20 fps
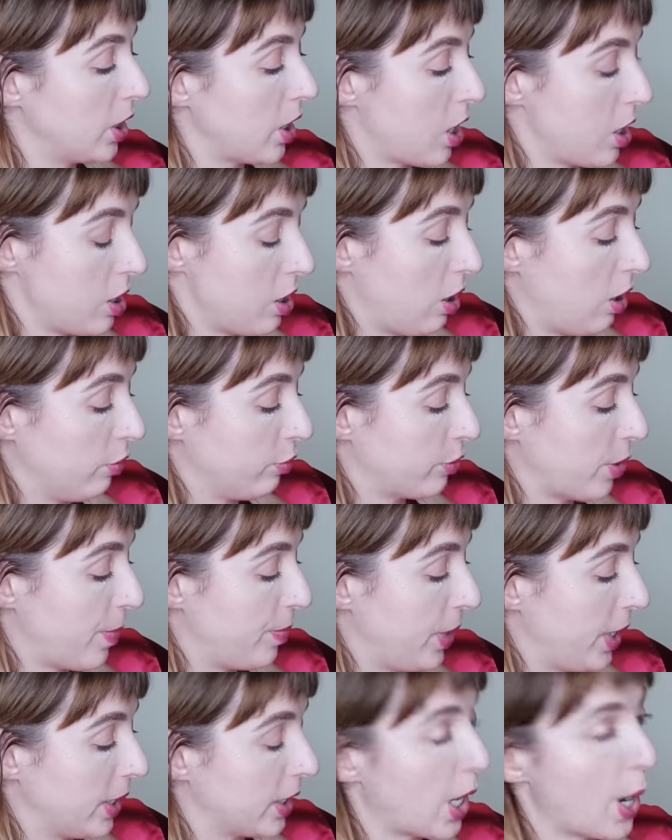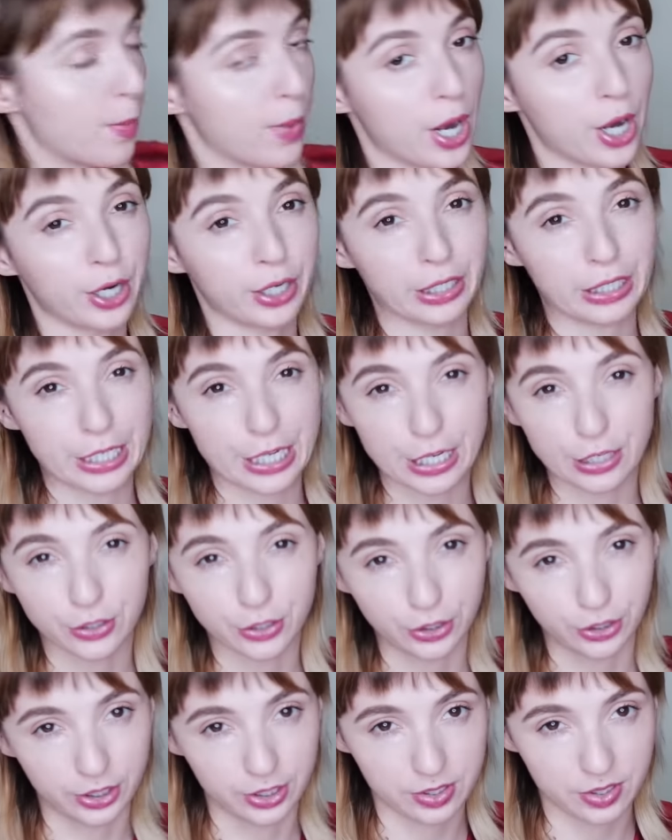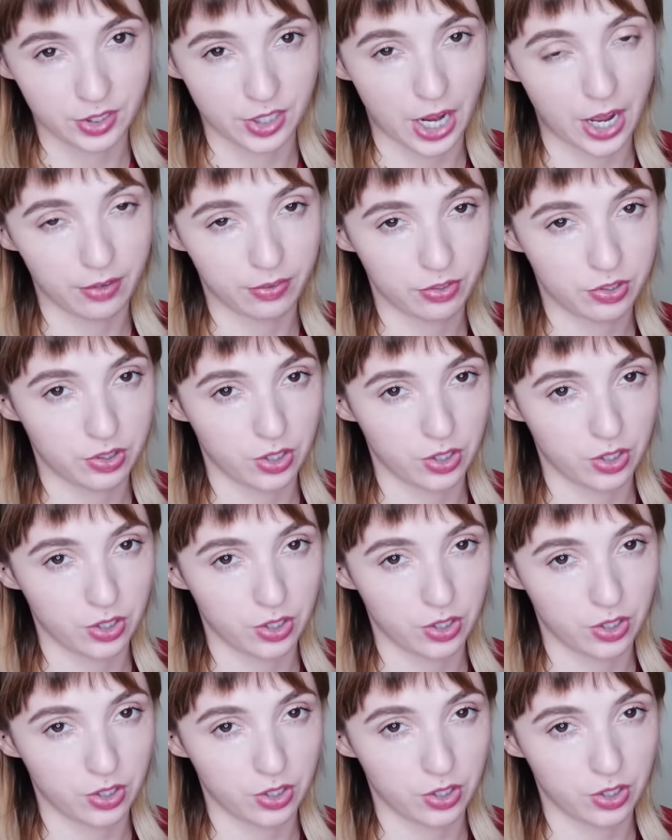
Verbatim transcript: are all from like American Eagle and stuff.